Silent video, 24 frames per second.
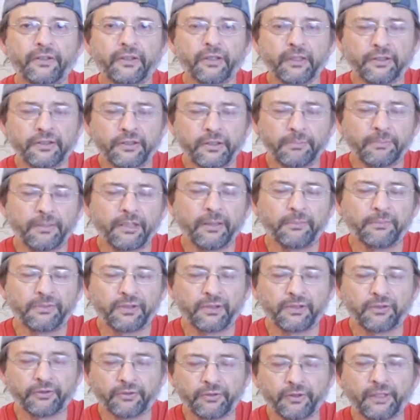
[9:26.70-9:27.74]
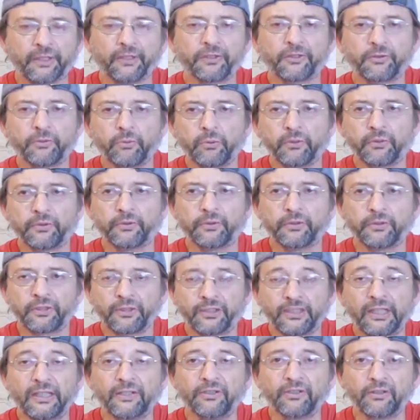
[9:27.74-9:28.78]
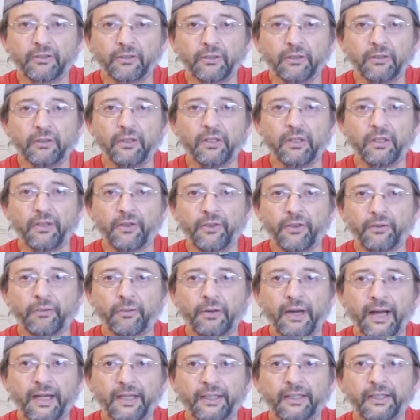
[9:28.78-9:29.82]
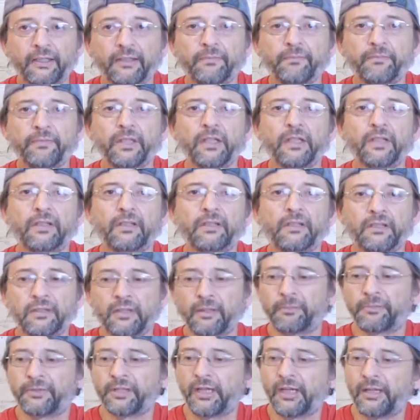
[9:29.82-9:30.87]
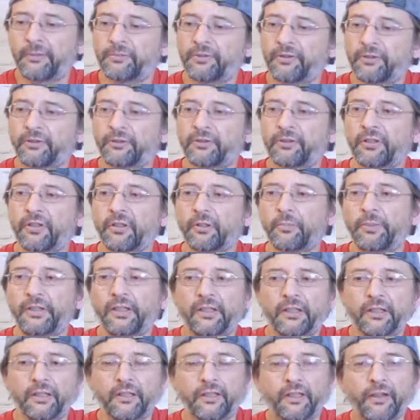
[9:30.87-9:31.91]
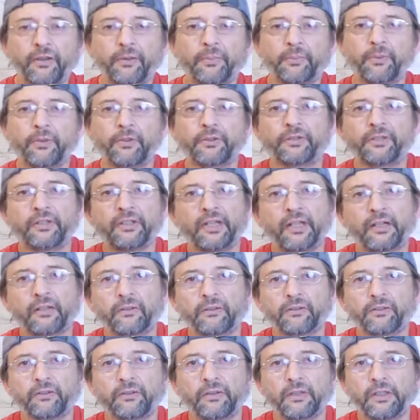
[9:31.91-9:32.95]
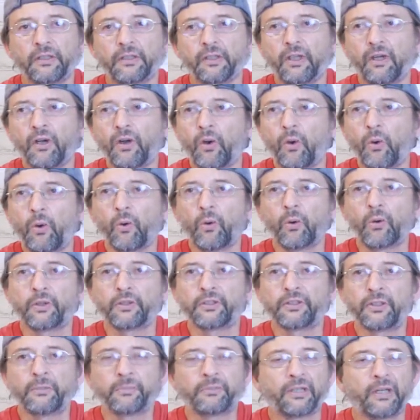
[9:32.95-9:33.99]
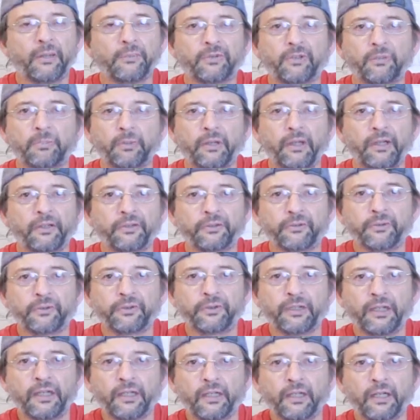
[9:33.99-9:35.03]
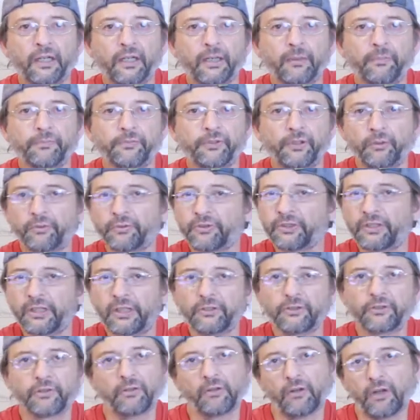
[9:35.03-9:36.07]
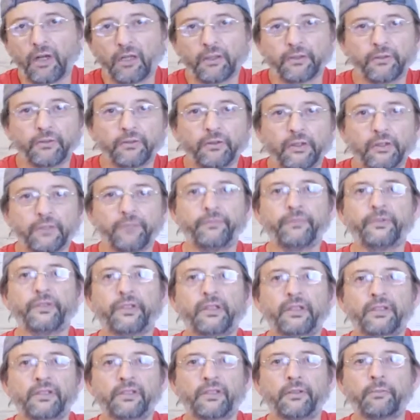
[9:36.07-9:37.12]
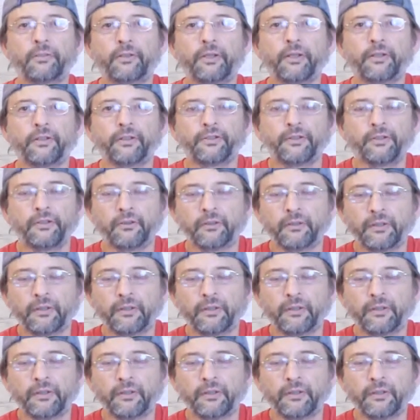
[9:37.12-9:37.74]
sometimes the stringers will stencil the racket. Sometimes there's going to be another person that'll do it, or sometimes the players will say, "Don't stencil, I'll do it." Because some players,